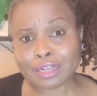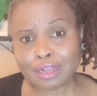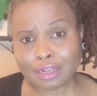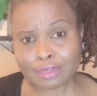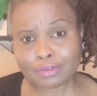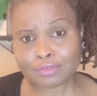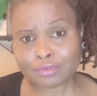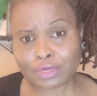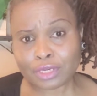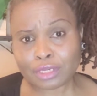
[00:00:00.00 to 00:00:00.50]

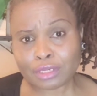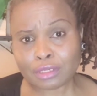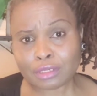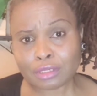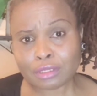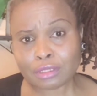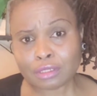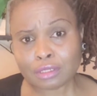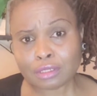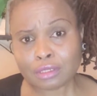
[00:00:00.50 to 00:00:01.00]
country
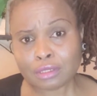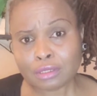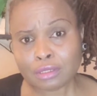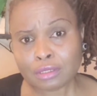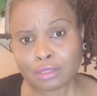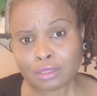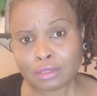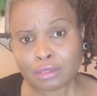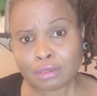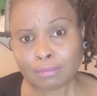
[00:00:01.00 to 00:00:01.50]

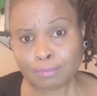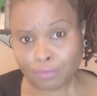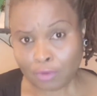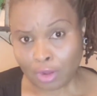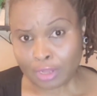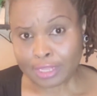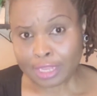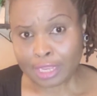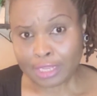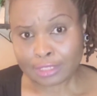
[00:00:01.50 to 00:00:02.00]

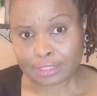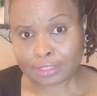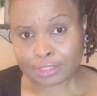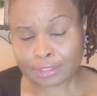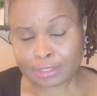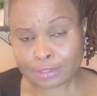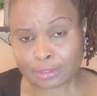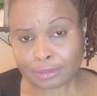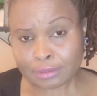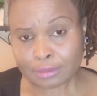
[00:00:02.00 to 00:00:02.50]

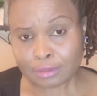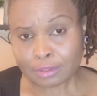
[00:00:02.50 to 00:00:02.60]
brothers